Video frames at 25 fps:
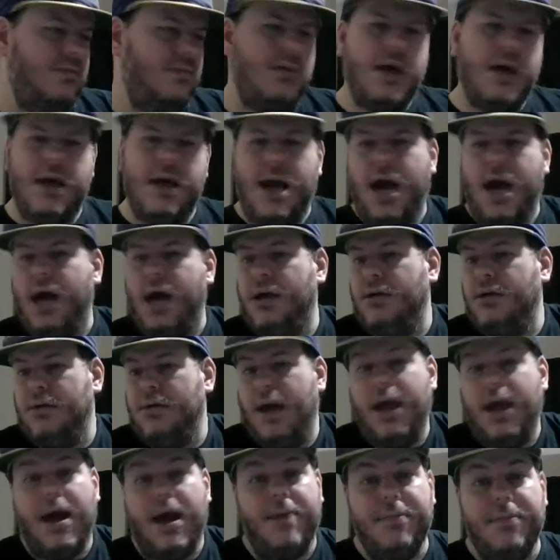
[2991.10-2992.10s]

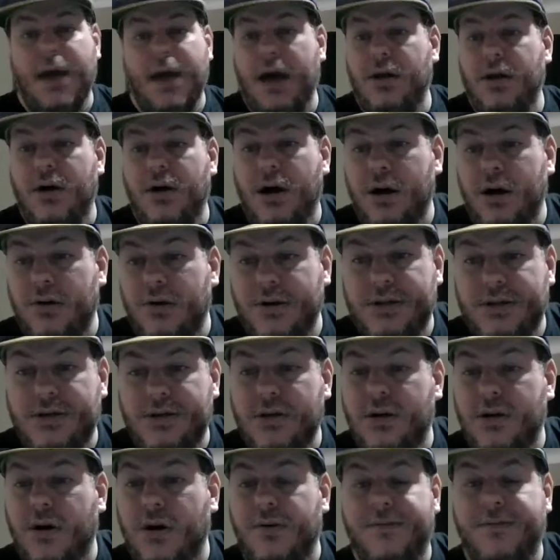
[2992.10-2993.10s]
I'm not hungry,
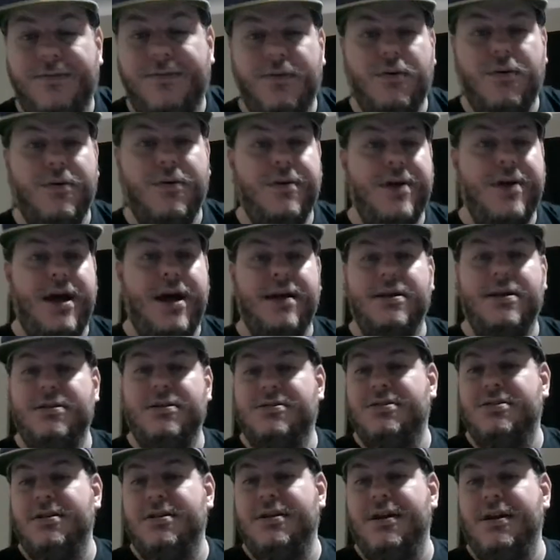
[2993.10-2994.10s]
so go for it. I
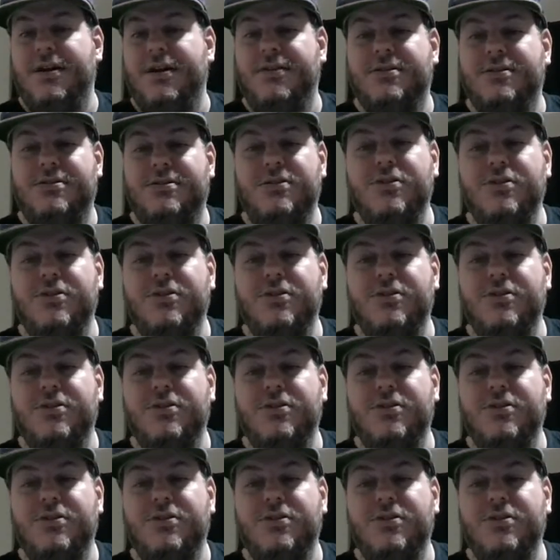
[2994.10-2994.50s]
can sit here.